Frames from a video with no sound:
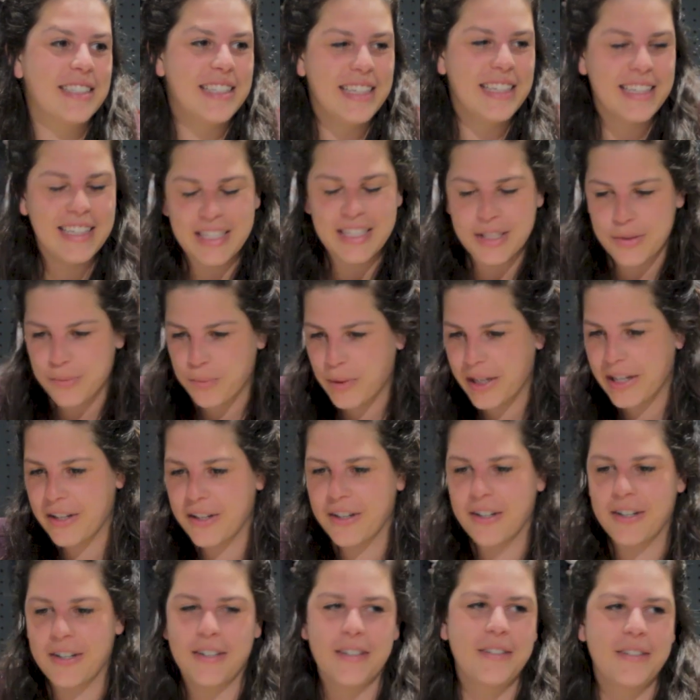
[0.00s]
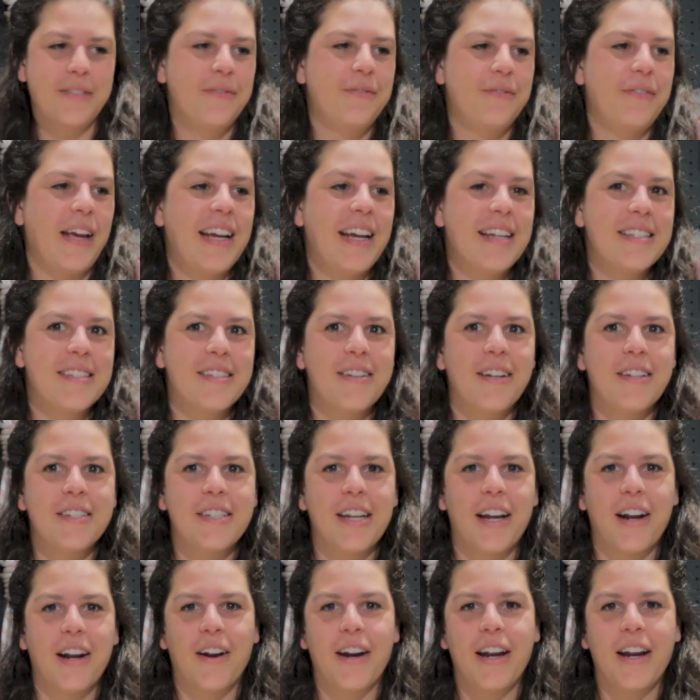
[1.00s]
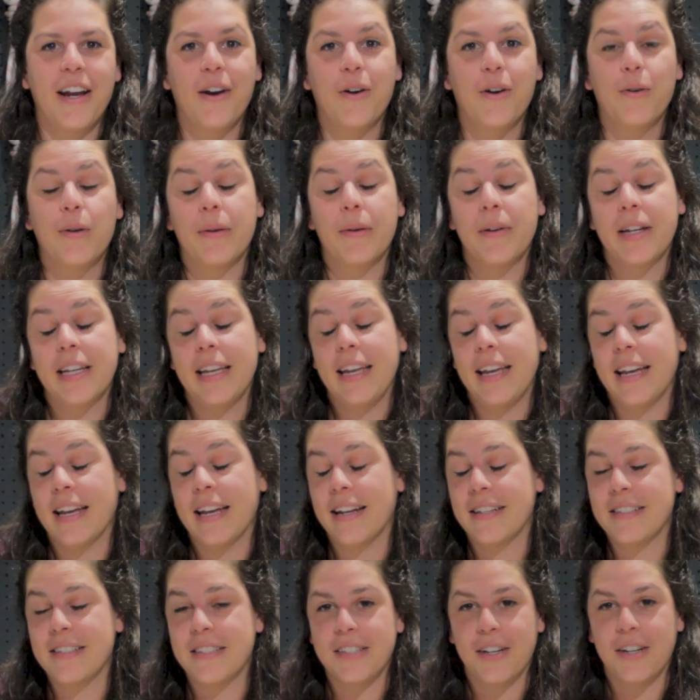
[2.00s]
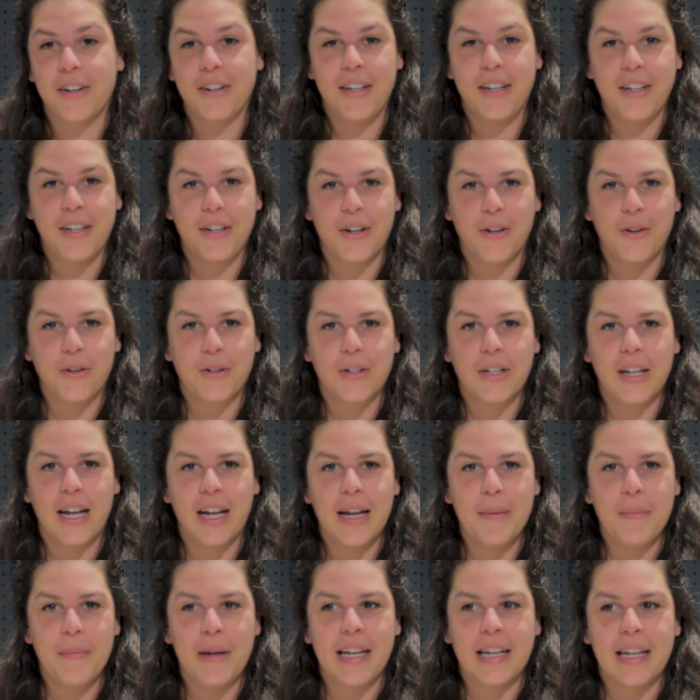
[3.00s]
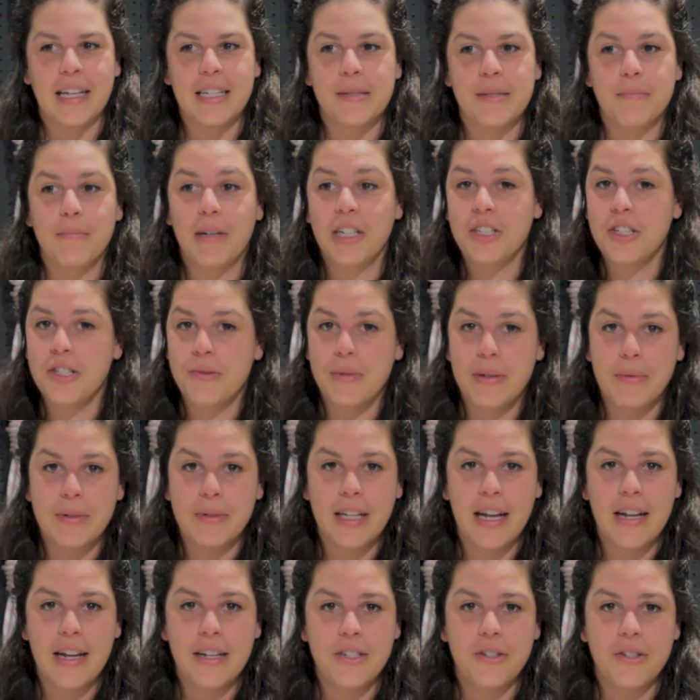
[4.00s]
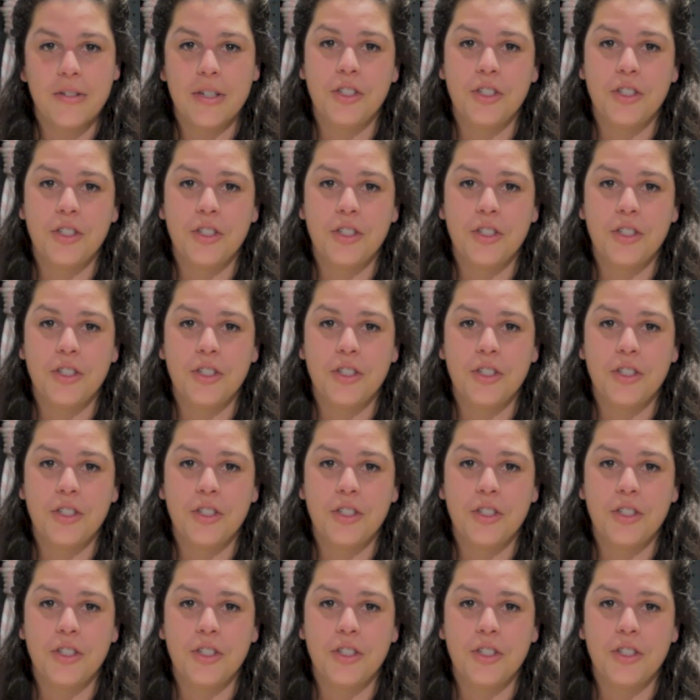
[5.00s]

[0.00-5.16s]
in this weird phase in Ontario where we can't necessarily go climbing as much as we would like to.